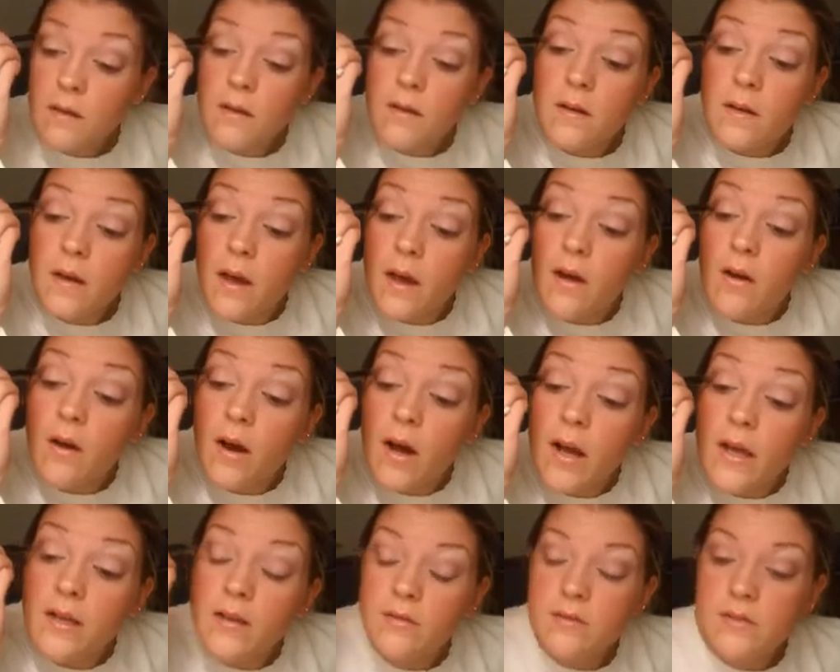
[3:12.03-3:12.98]
Now,
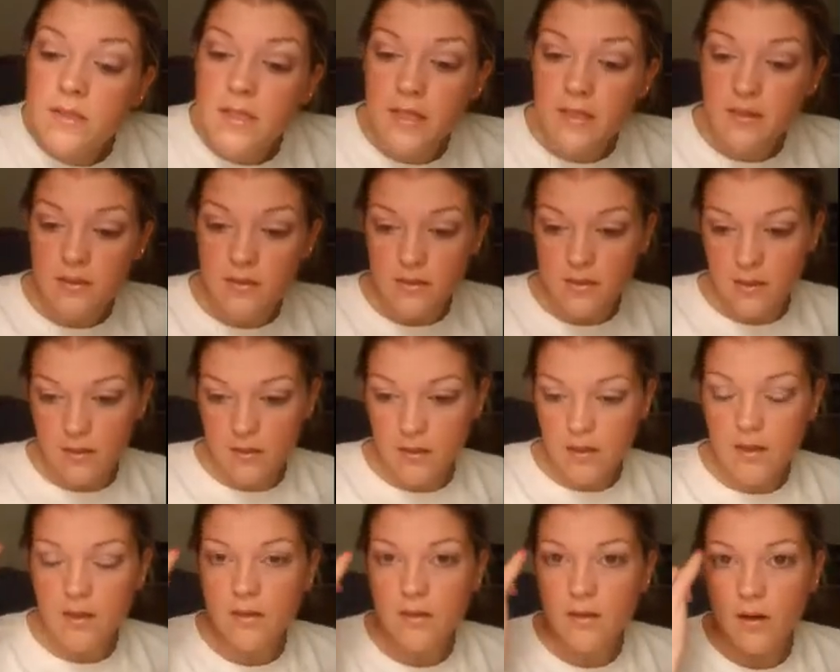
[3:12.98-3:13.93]
I don't take the dark
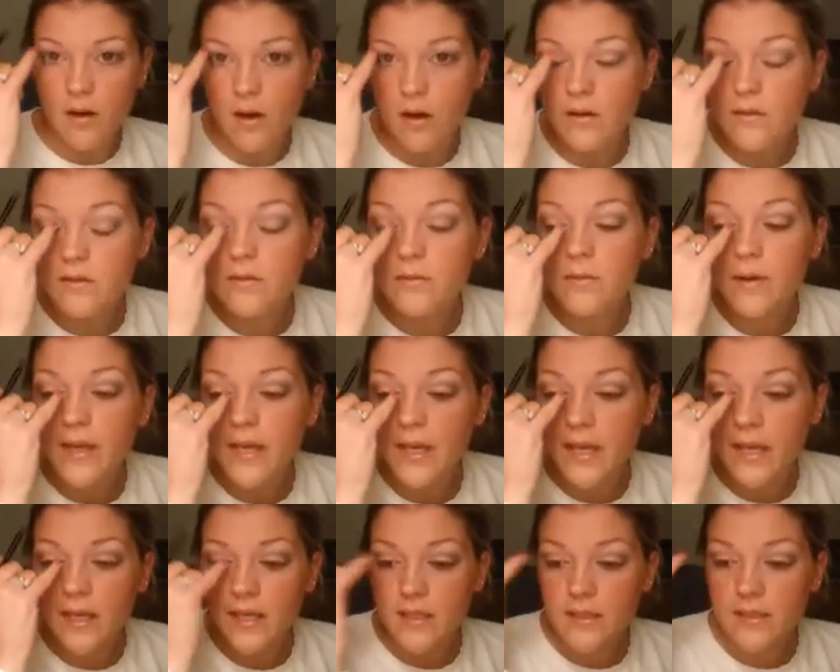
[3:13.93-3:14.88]
color all the way
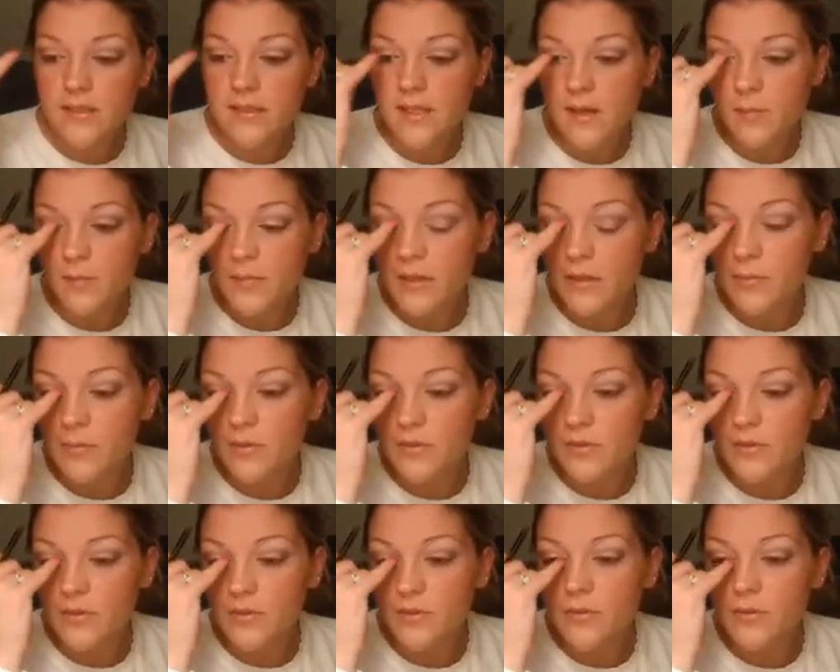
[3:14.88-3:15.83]
in. Some people
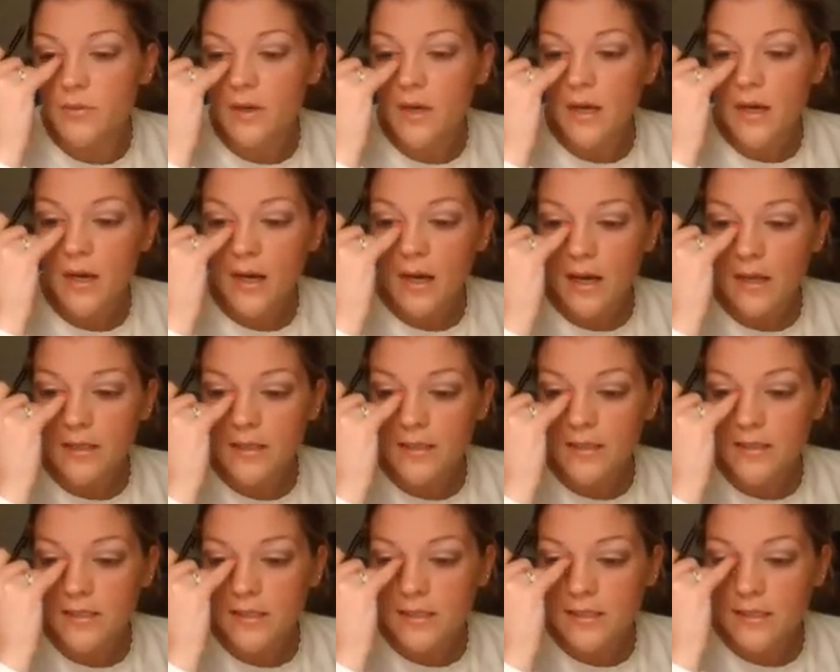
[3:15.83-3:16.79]
do. I like
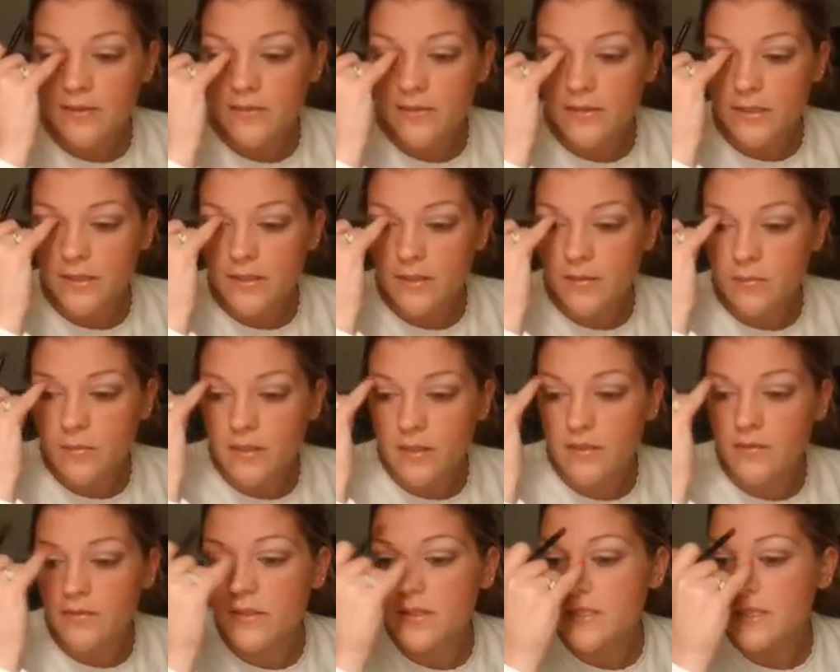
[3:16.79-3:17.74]
to leave a little bit
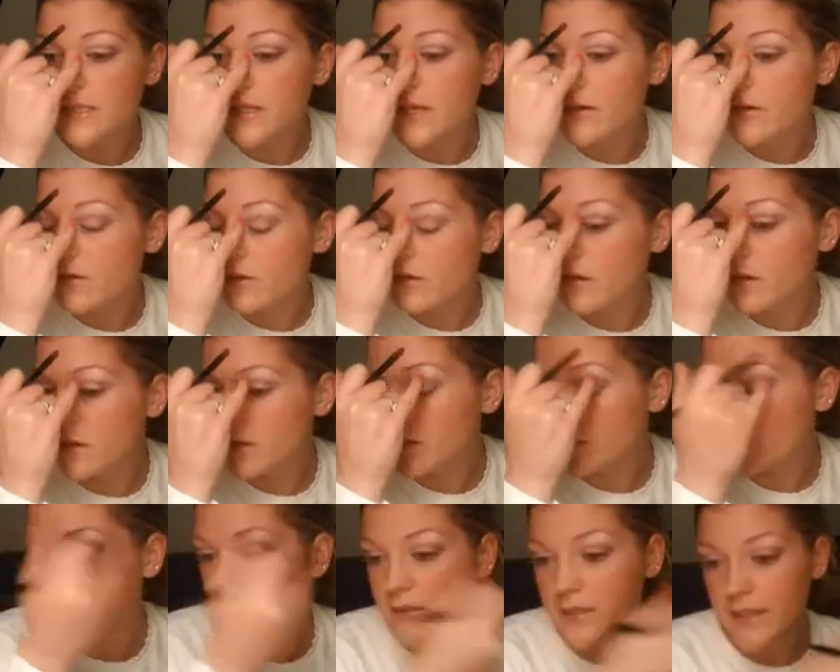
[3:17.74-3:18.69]
of this lighter color
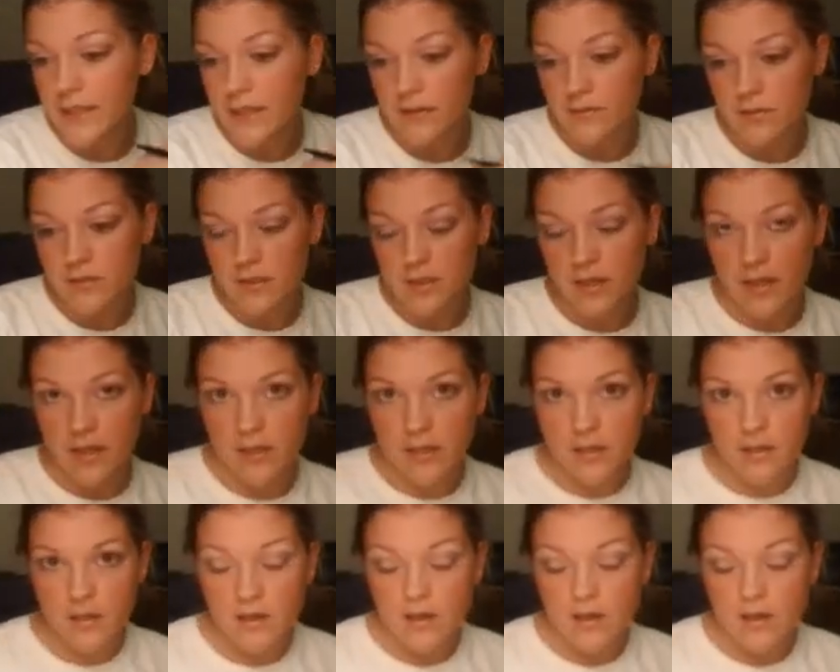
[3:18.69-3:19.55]
on the outside.